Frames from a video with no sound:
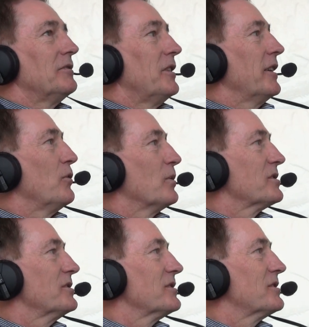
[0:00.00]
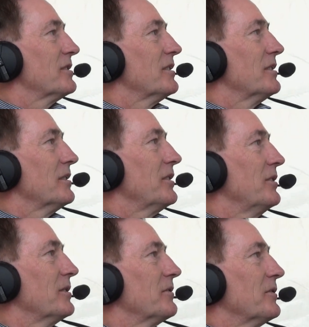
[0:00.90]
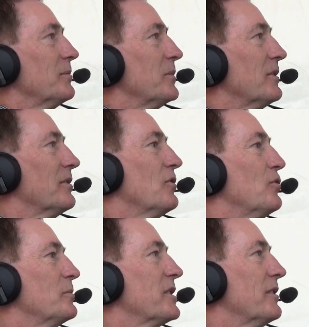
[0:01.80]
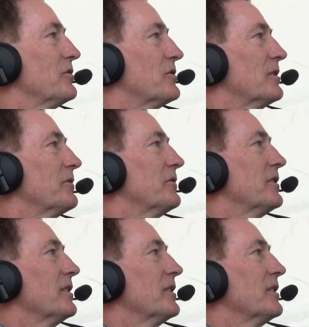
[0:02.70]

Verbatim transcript: five horses here from our hometown turf.